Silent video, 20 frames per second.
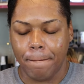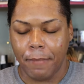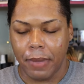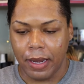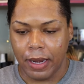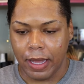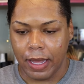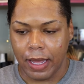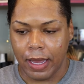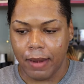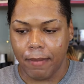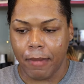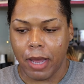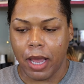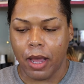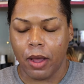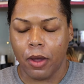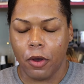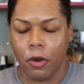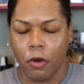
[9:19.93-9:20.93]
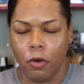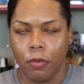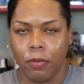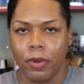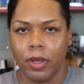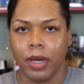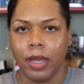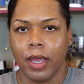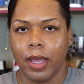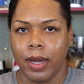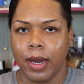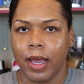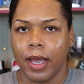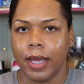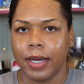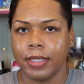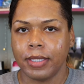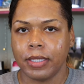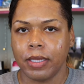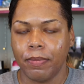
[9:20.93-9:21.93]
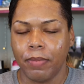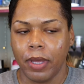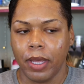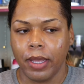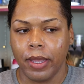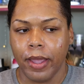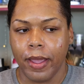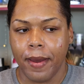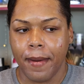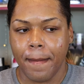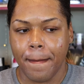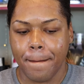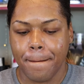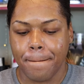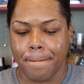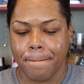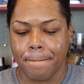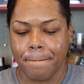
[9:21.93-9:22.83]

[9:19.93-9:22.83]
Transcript: But in my open and honest opinion,